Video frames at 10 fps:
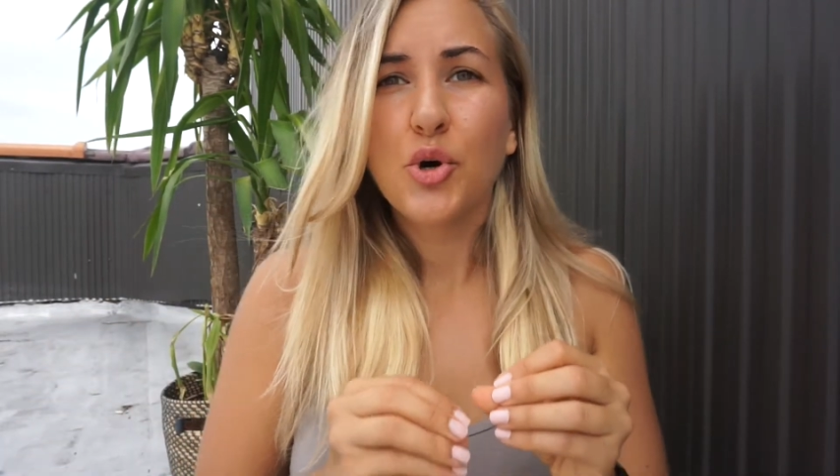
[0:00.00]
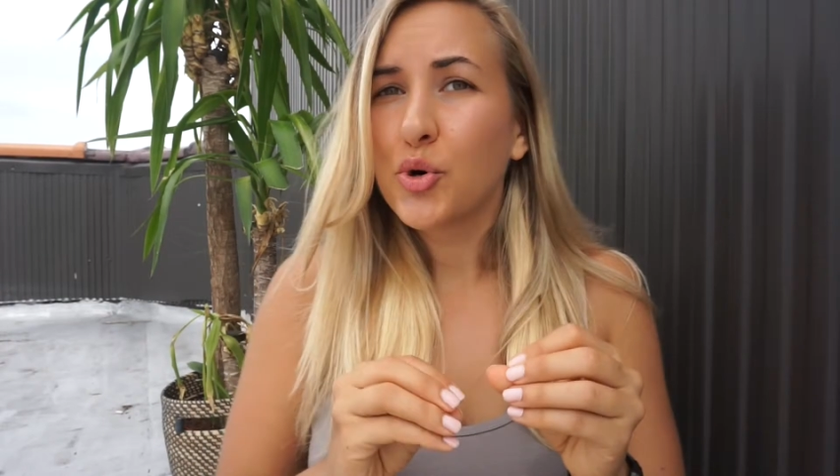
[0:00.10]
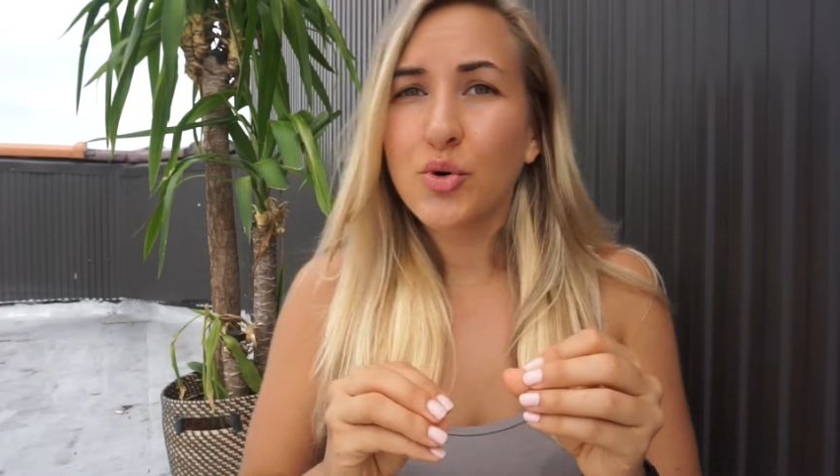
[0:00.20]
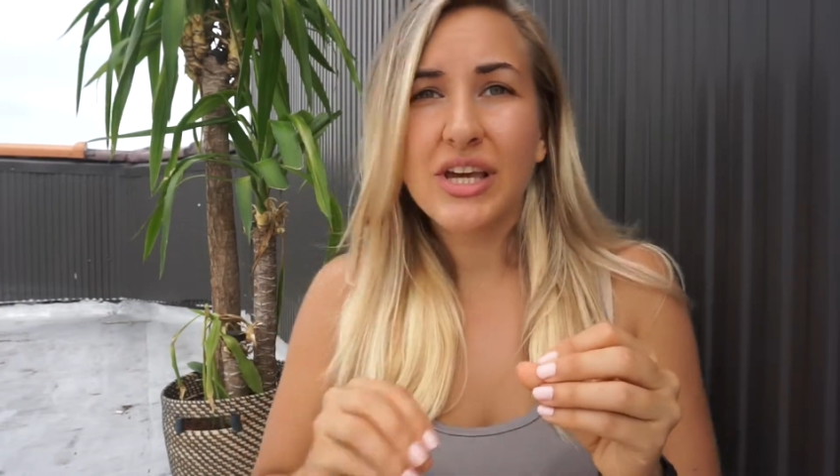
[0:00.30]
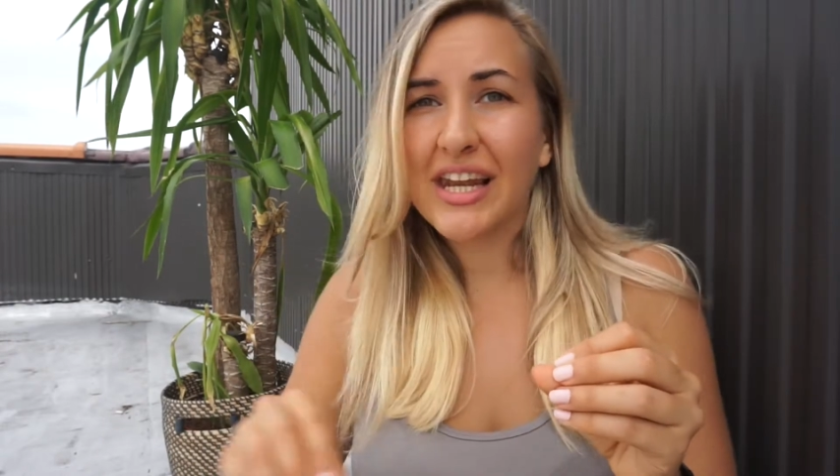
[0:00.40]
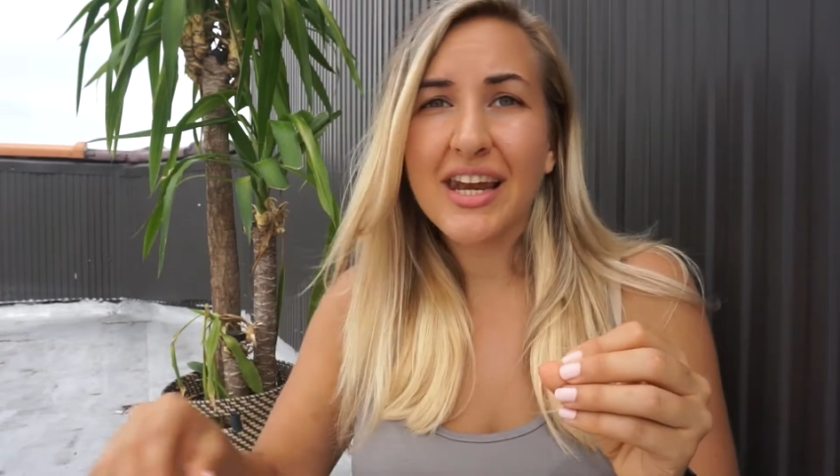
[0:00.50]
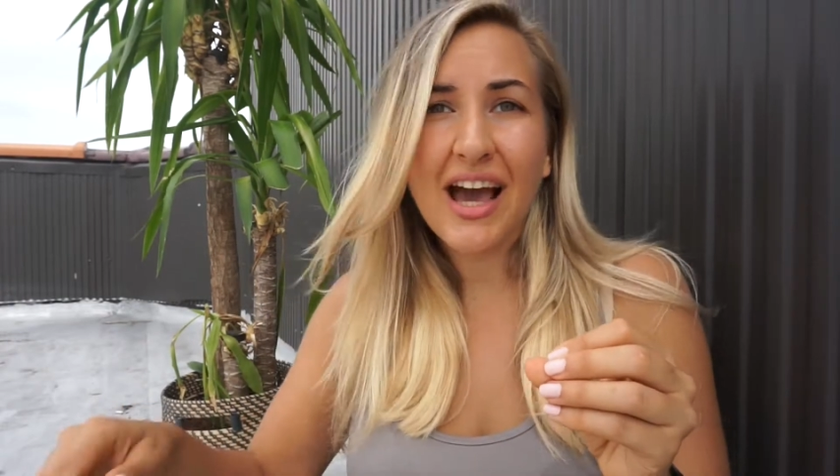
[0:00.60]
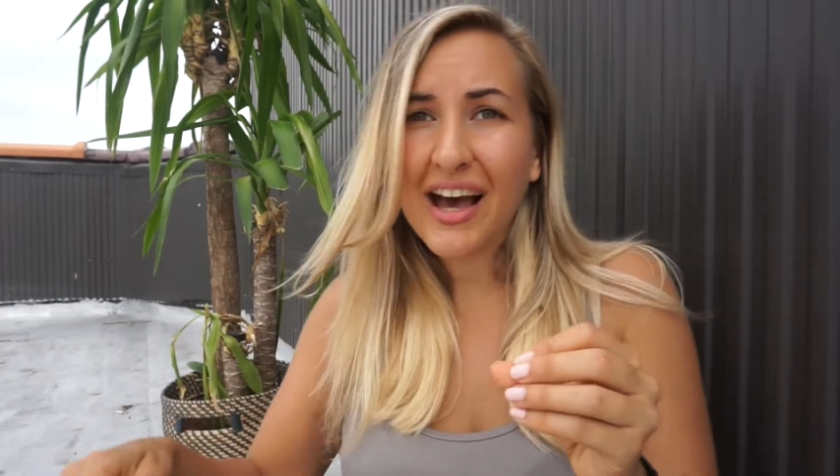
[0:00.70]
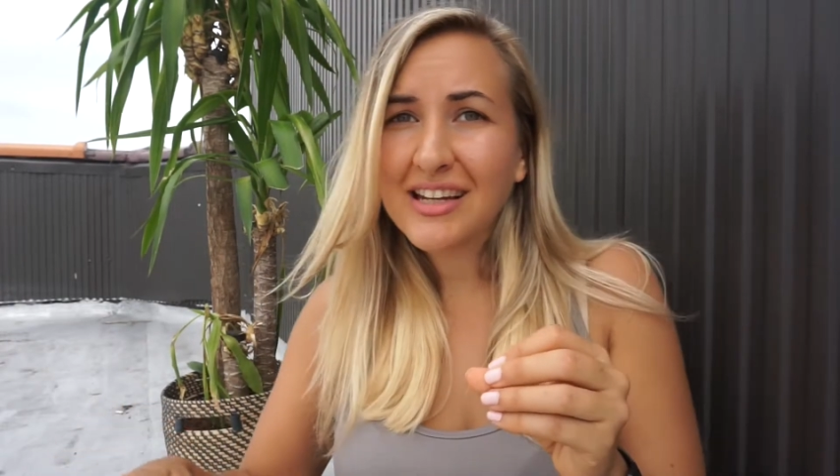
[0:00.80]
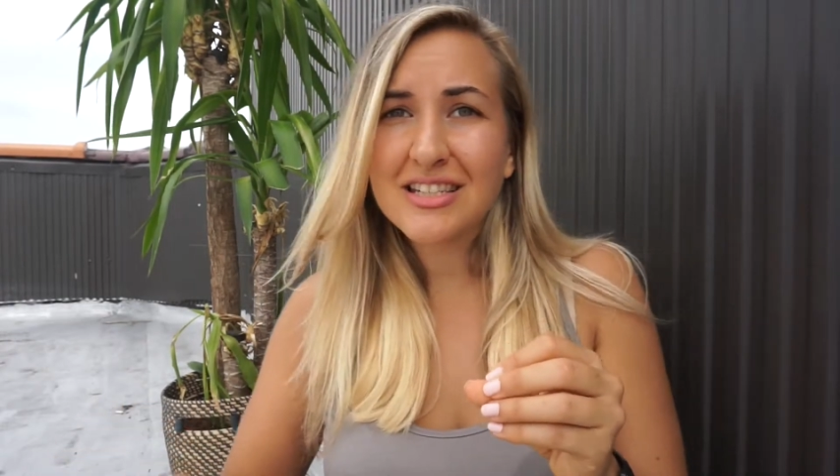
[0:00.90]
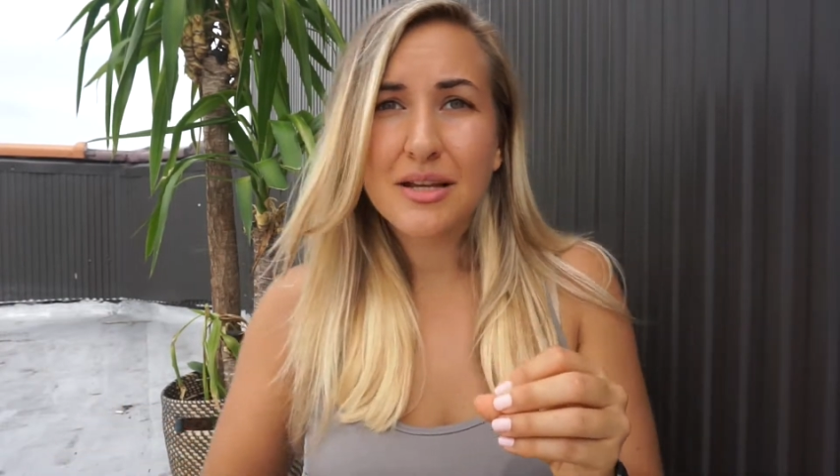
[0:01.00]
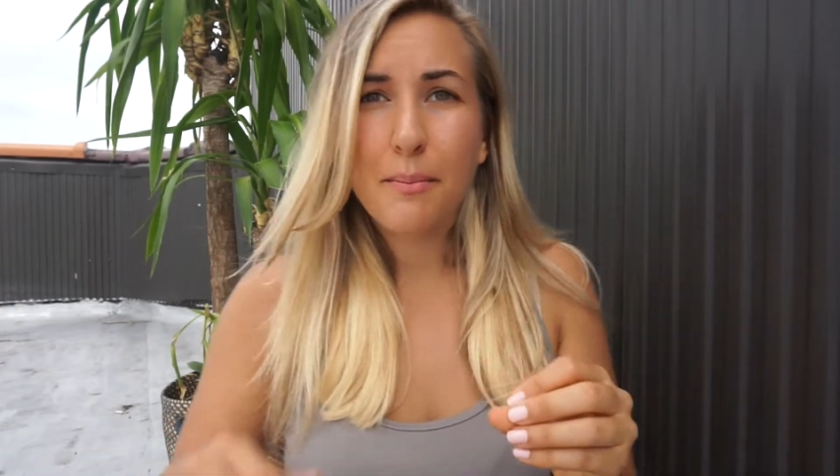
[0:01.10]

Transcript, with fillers: who cannot